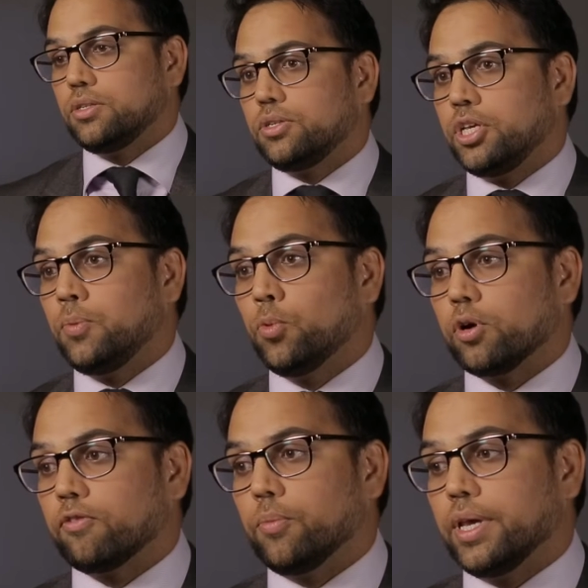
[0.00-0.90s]

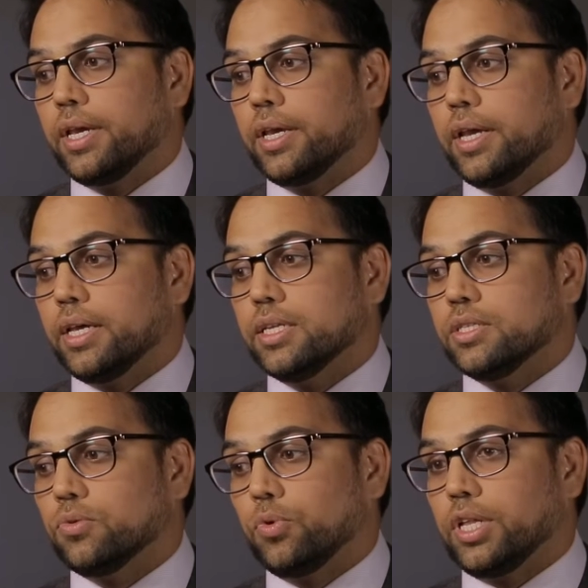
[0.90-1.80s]
Teamwork for me
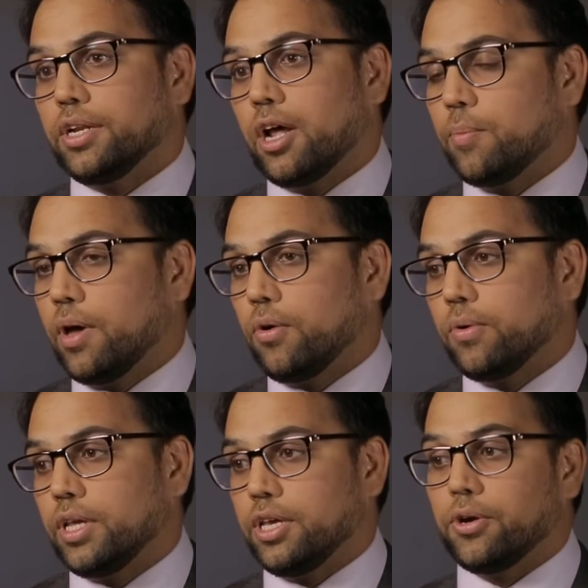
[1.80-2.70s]
is really not
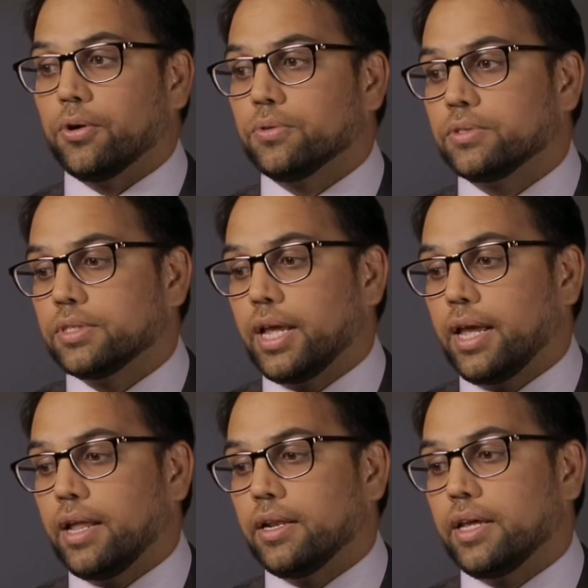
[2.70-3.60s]
about egos,
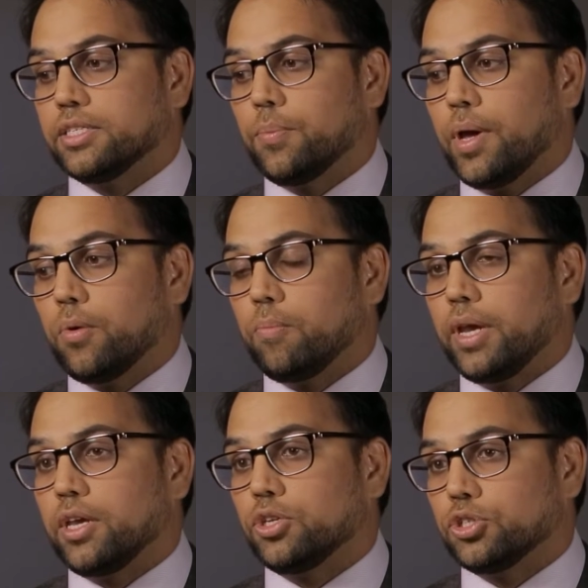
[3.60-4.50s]
and it's about
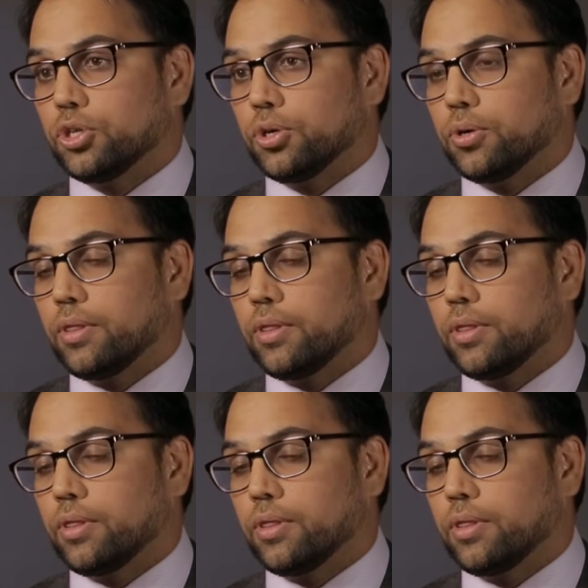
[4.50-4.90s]
making sure